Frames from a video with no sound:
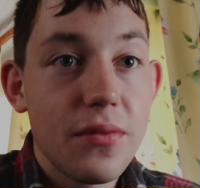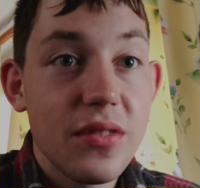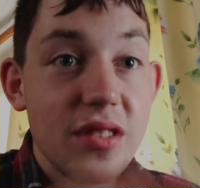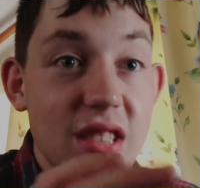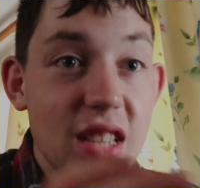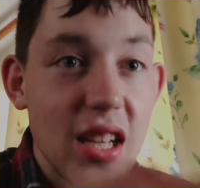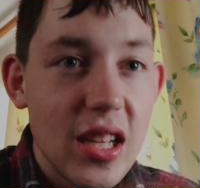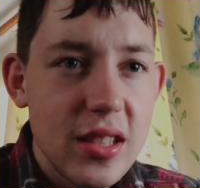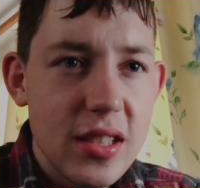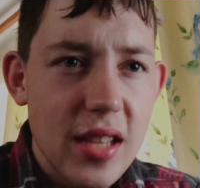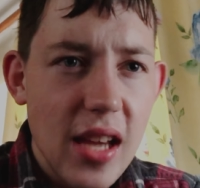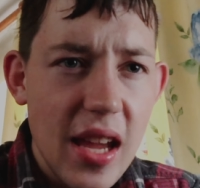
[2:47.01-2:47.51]

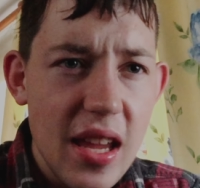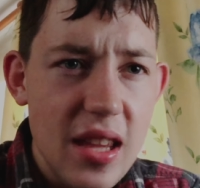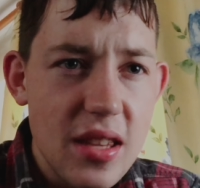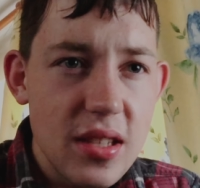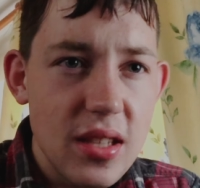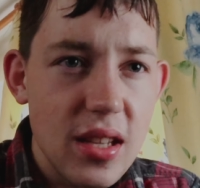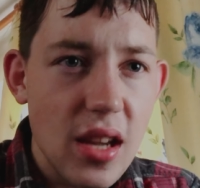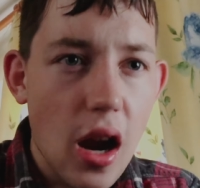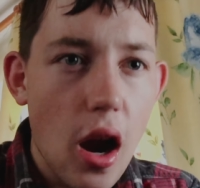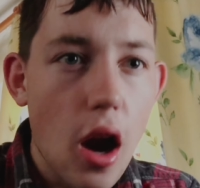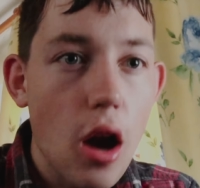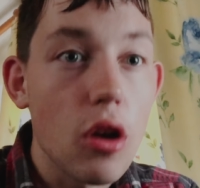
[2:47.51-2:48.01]

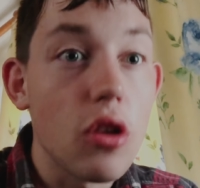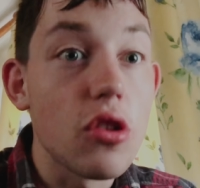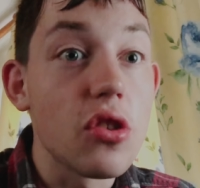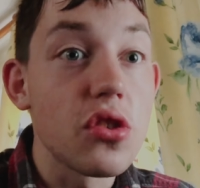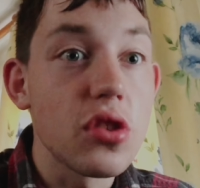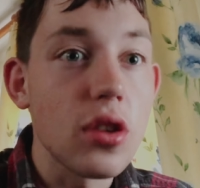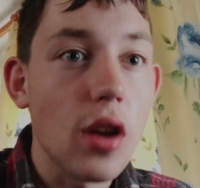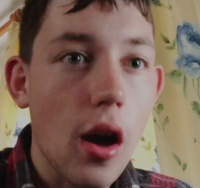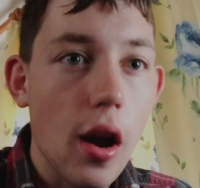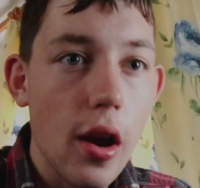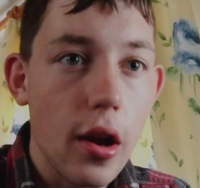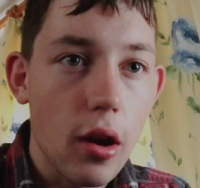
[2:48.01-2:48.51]
dictates our
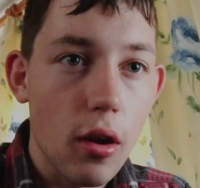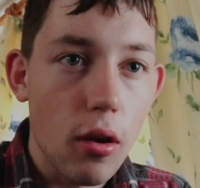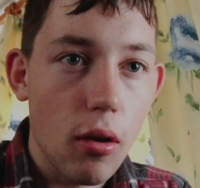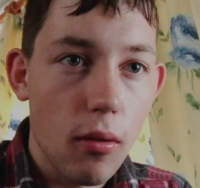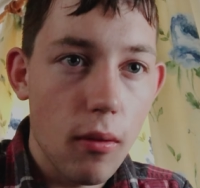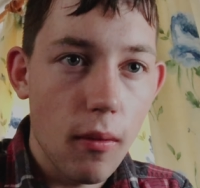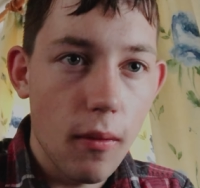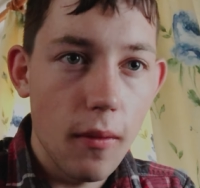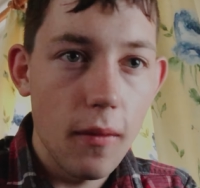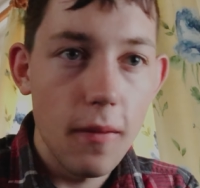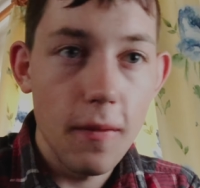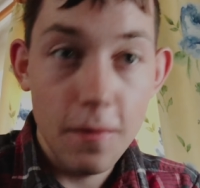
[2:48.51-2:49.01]
entire
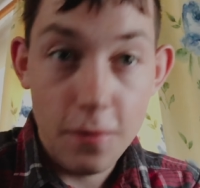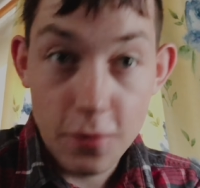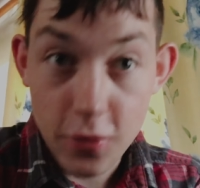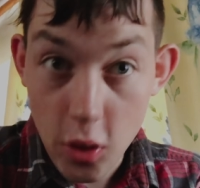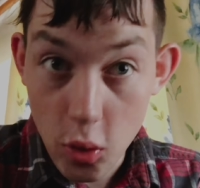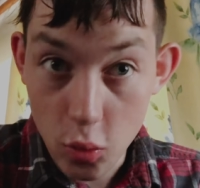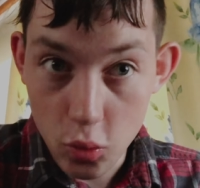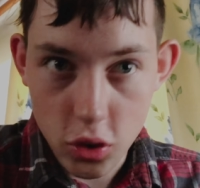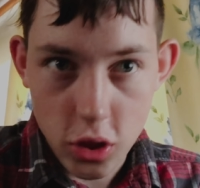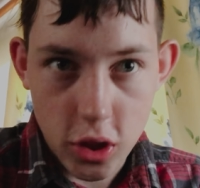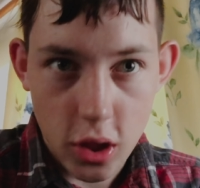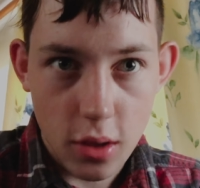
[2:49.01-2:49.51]

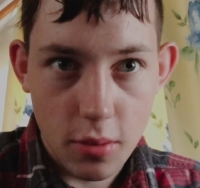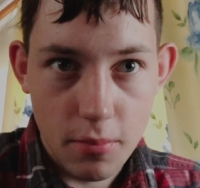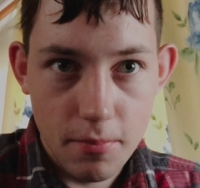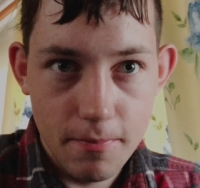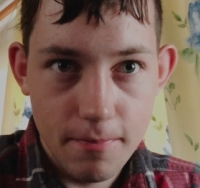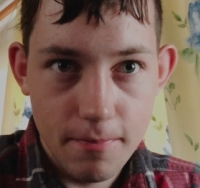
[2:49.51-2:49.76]
future.